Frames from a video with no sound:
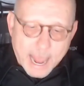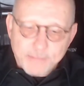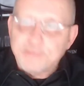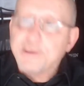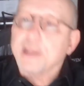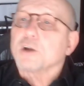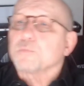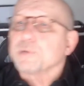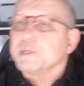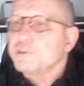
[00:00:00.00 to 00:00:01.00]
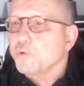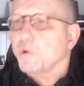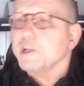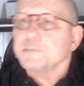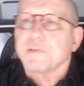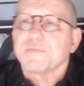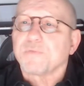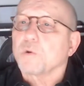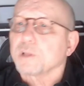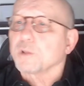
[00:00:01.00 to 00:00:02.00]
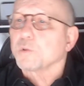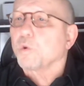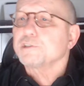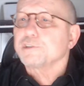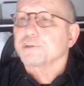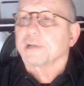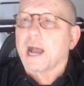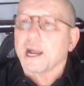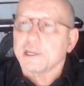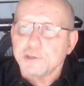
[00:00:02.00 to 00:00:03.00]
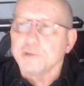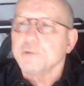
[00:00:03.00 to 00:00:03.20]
And there rejoice before the Lord your God,